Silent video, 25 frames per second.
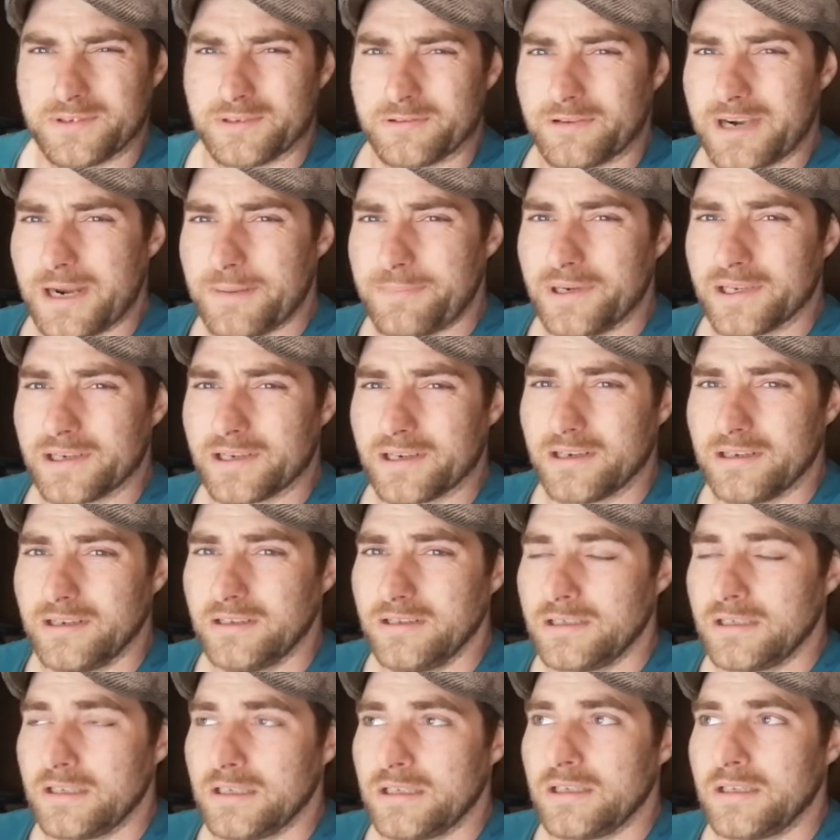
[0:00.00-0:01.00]
a replica
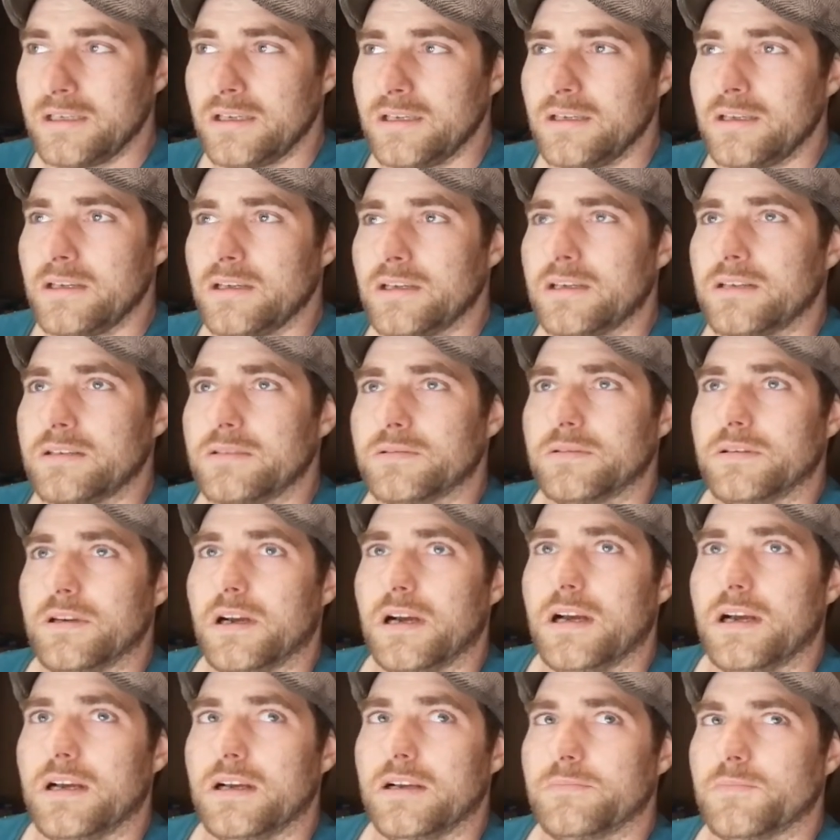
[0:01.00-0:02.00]

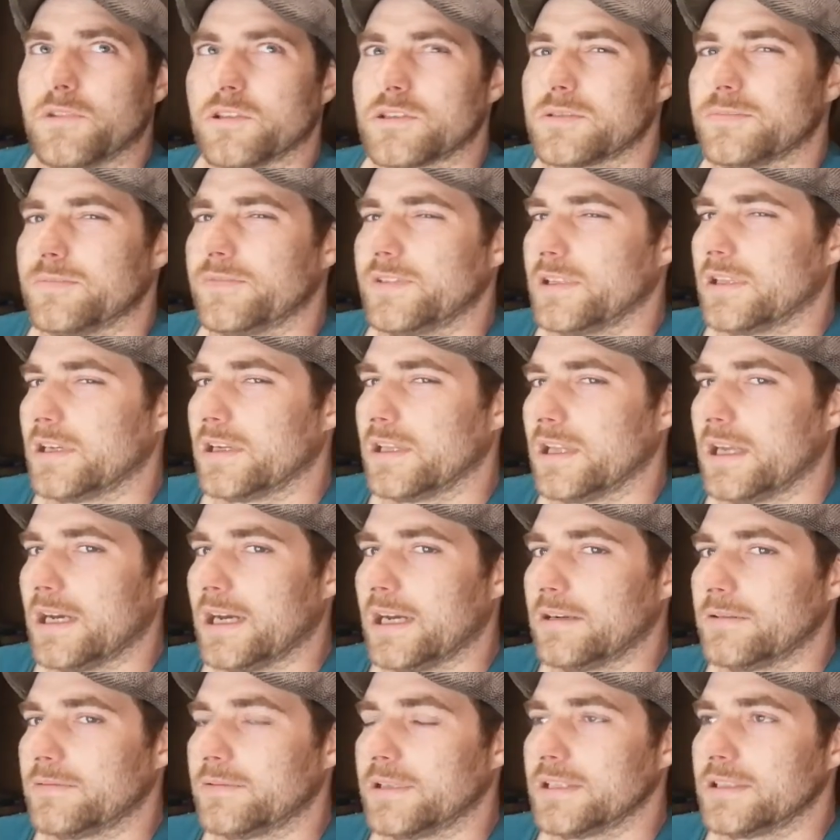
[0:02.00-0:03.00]
or something like
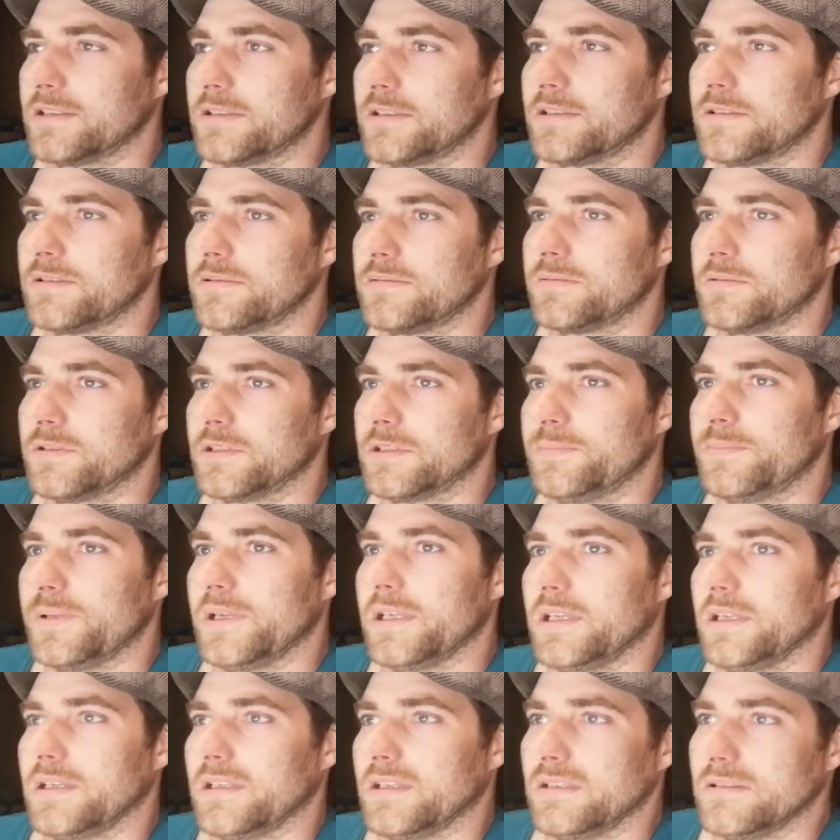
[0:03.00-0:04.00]
that, which would
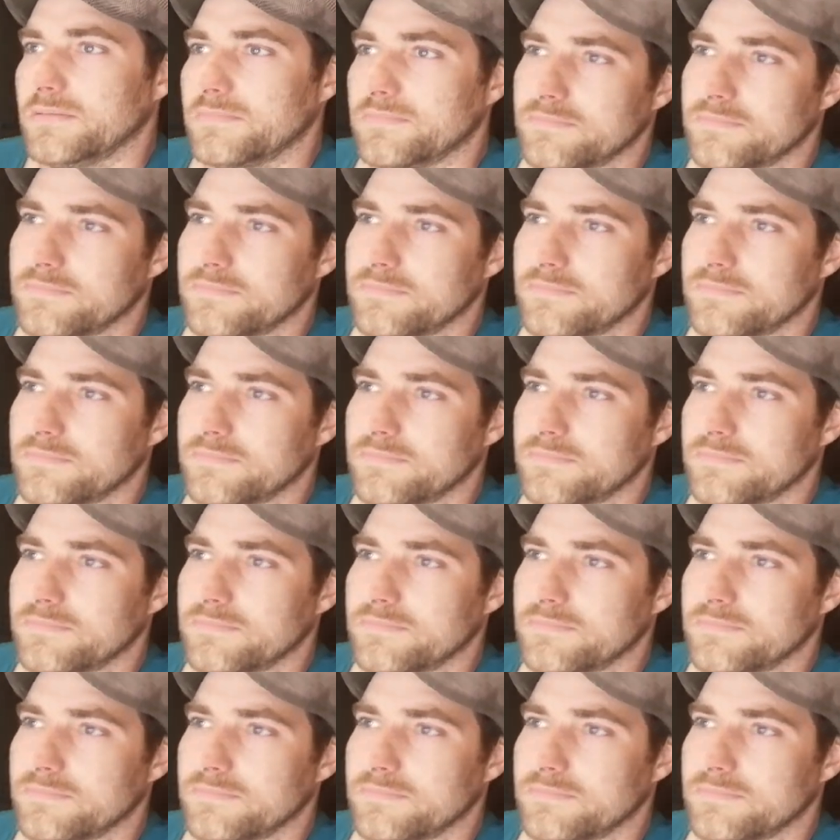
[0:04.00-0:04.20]
be,